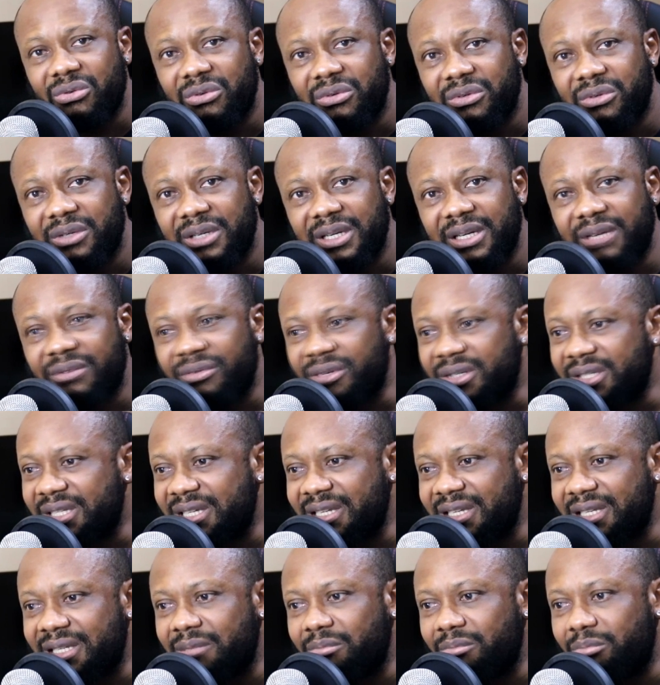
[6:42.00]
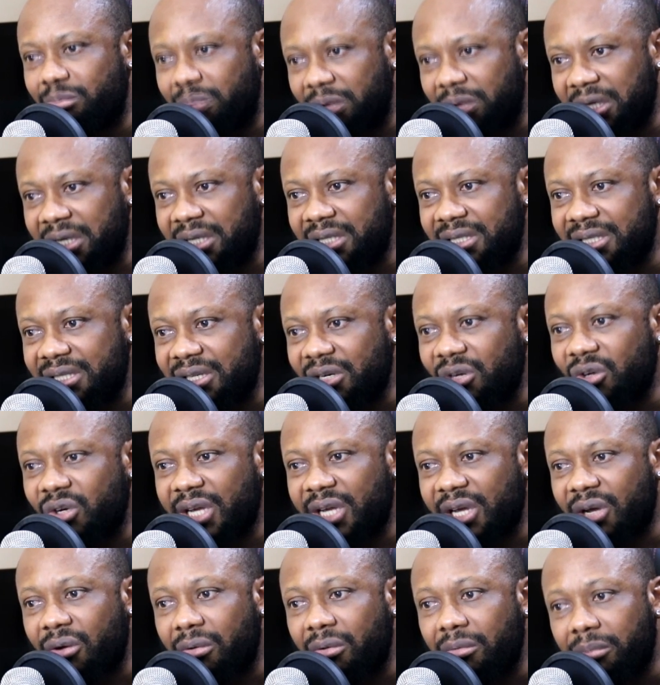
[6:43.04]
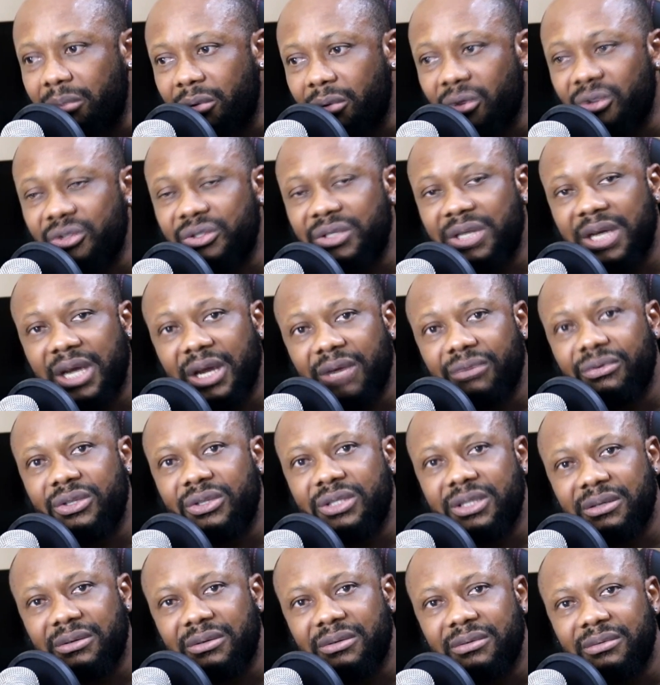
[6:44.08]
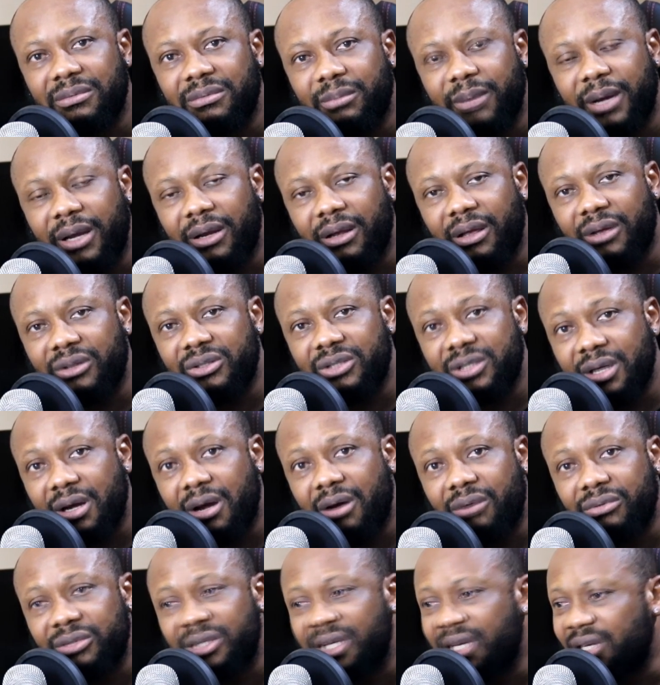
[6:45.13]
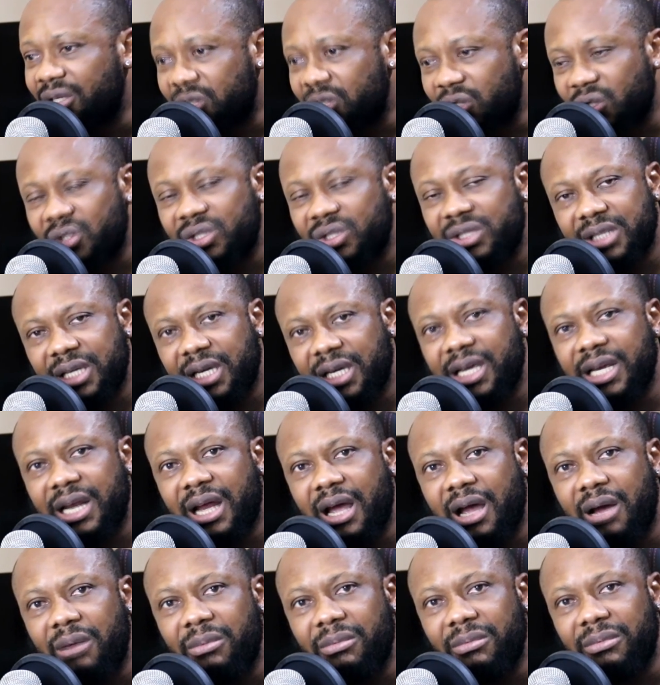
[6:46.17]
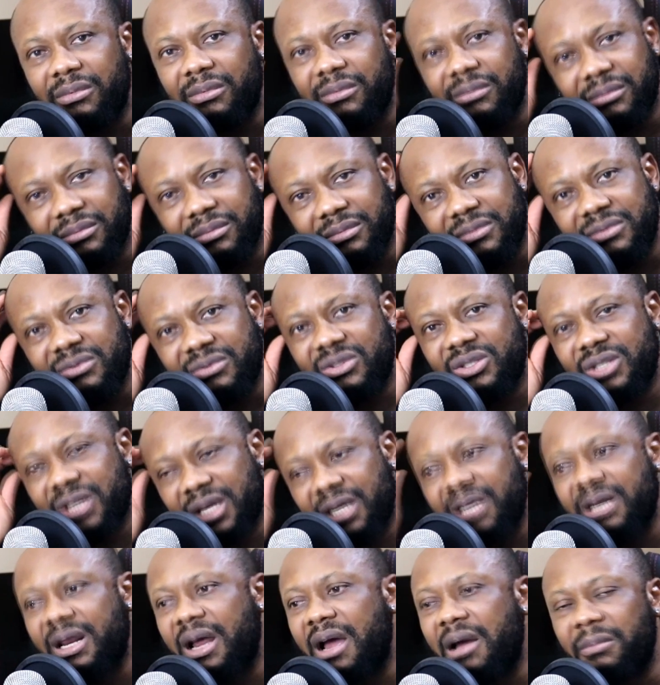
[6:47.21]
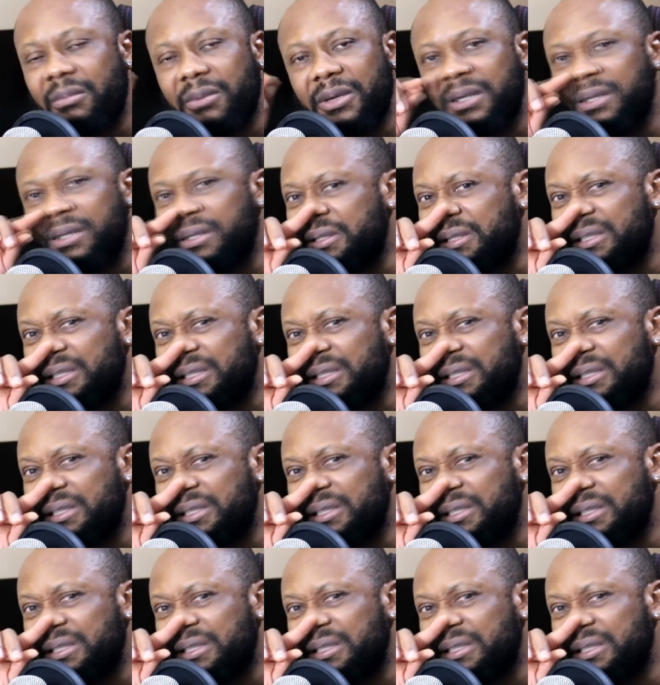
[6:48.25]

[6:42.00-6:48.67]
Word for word: everything they beat, you know, they compose everything by themselves. Just check it out. Check it out, man.